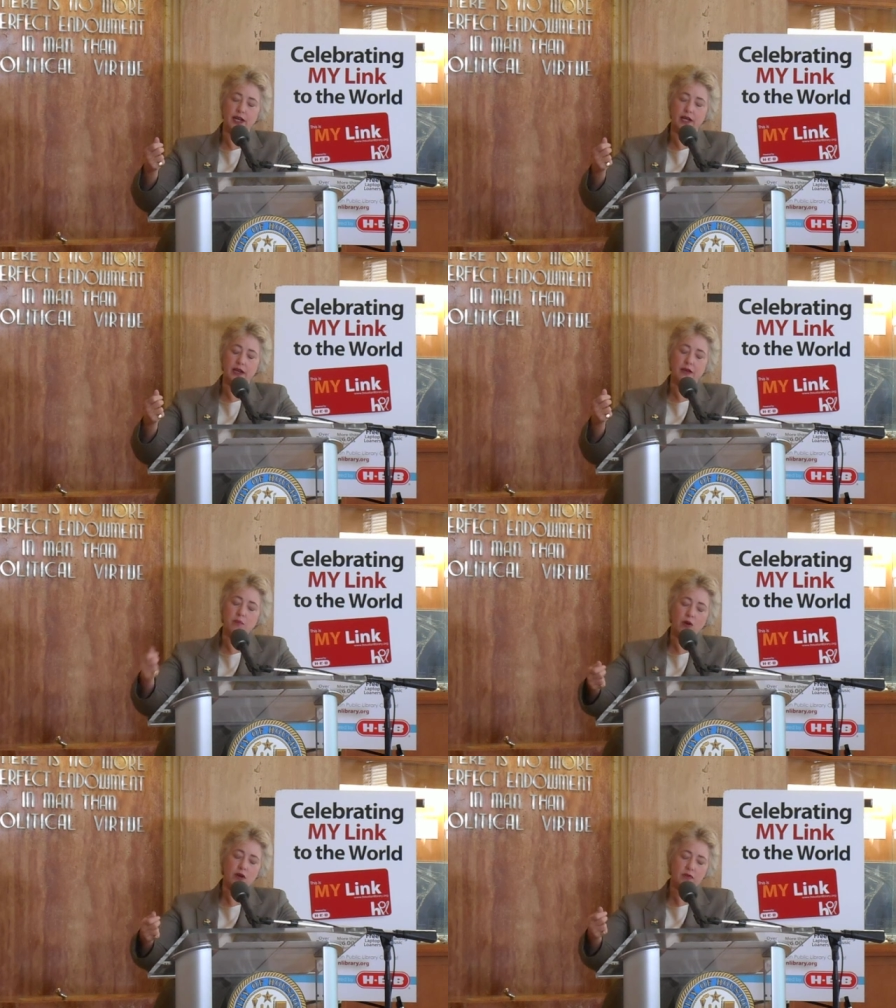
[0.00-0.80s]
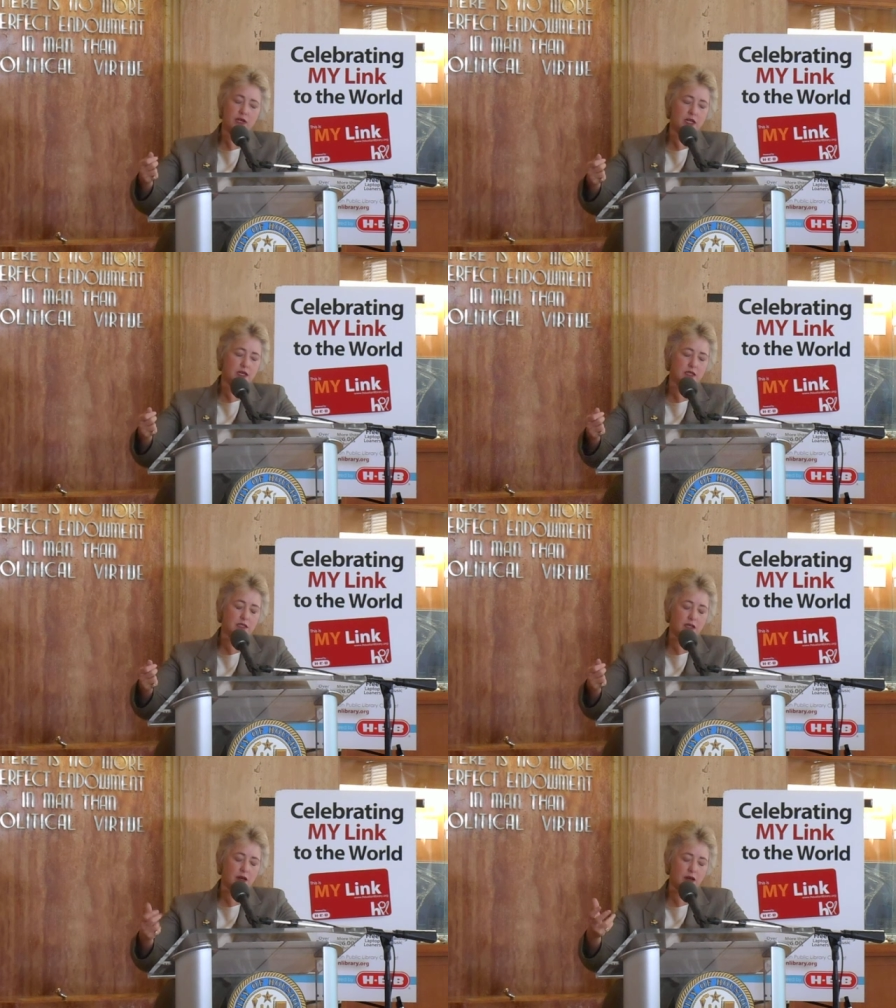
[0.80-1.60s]
And part of it
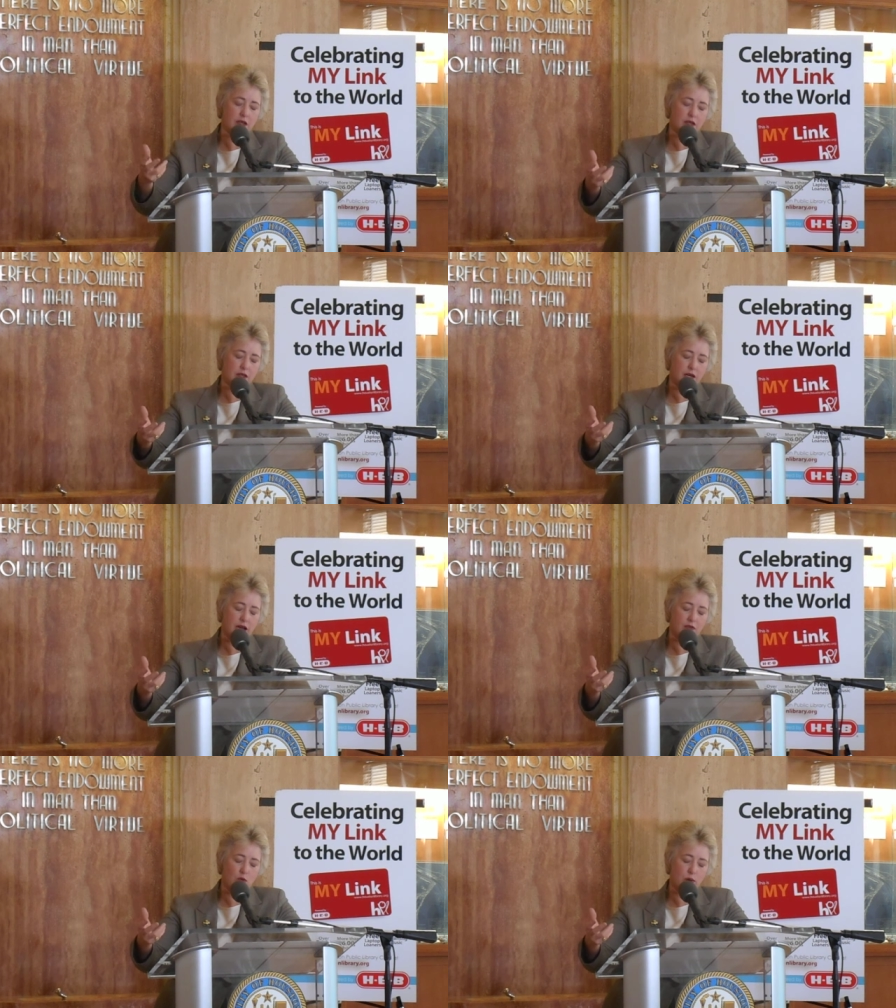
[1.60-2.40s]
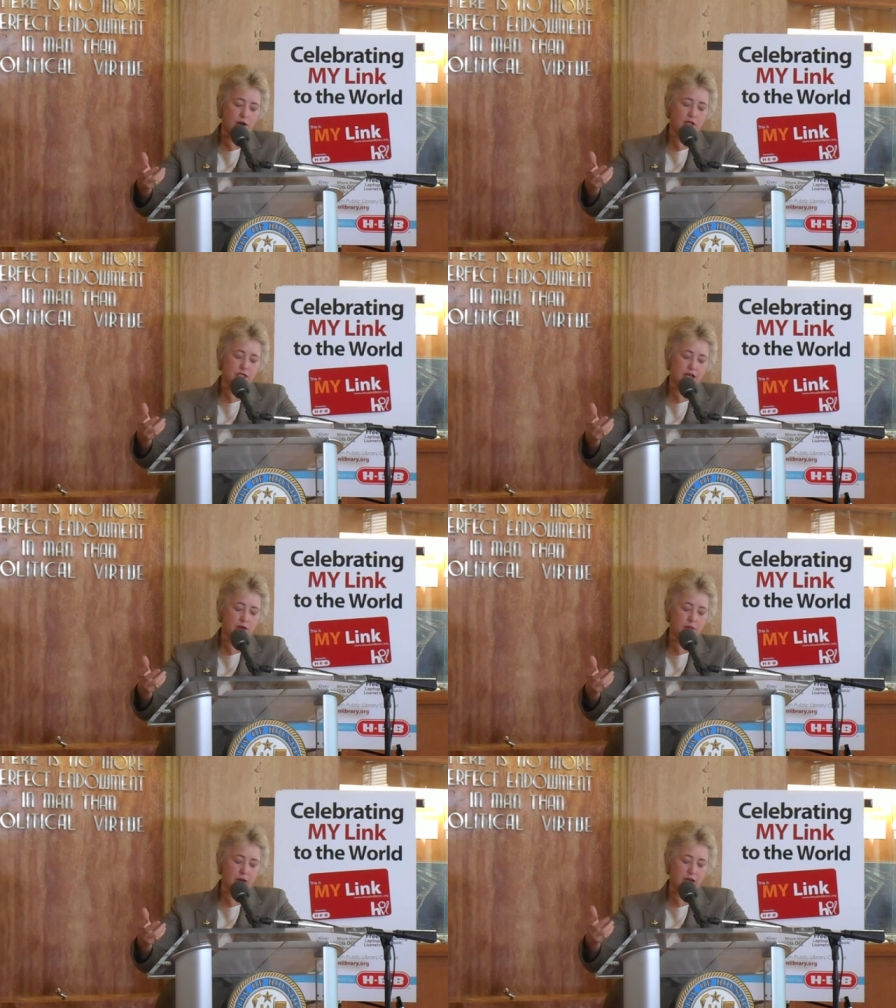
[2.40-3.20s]
is the kind of awareness
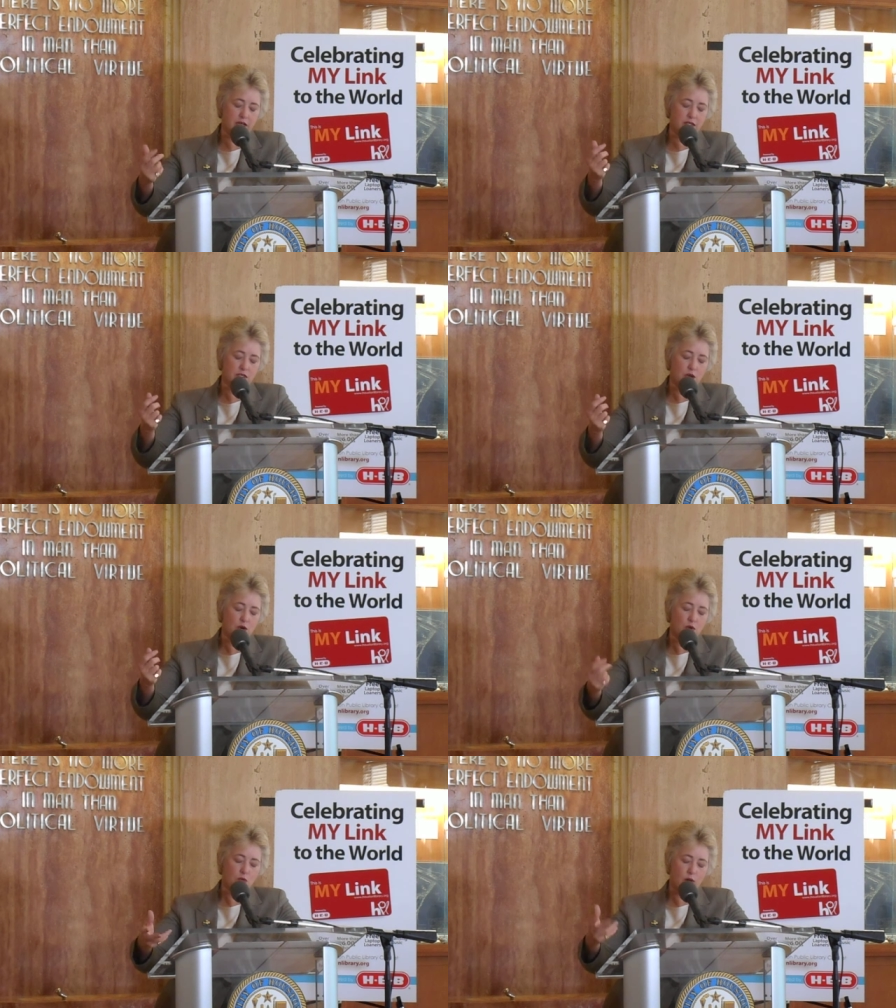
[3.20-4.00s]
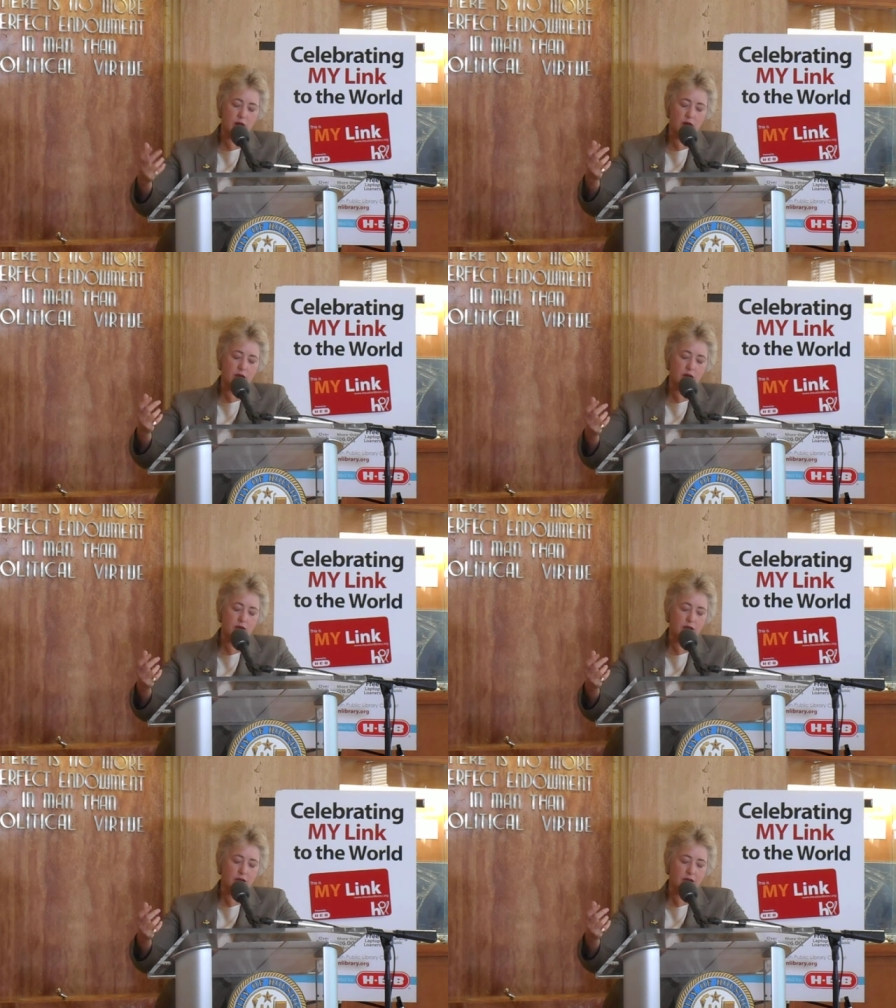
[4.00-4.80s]
campaigns
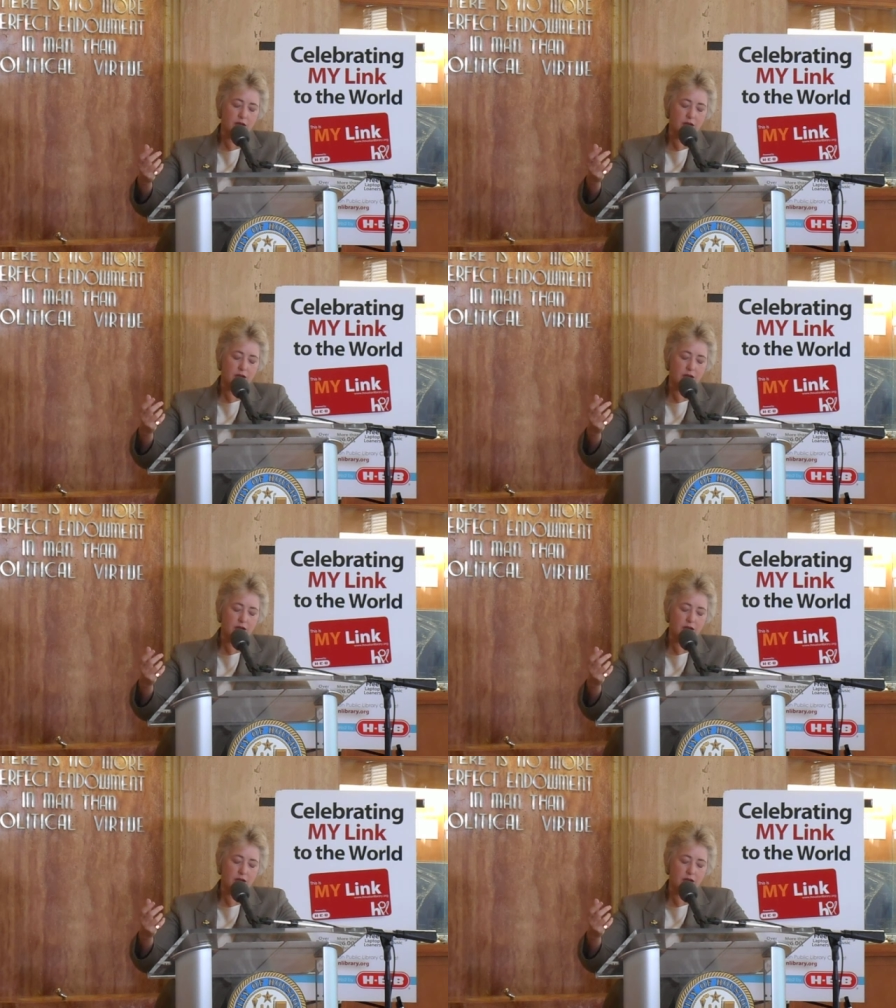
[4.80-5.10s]
where